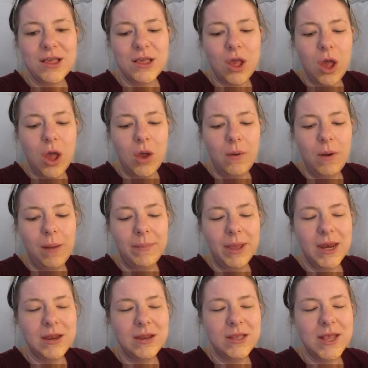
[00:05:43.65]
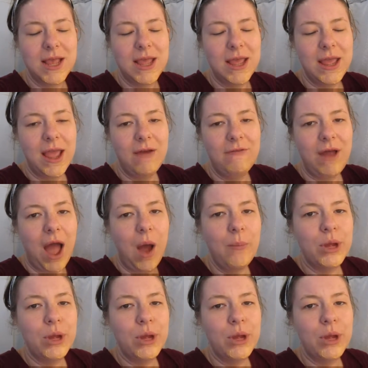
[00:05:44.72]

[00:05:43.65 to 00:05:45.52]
So I'm going to say if how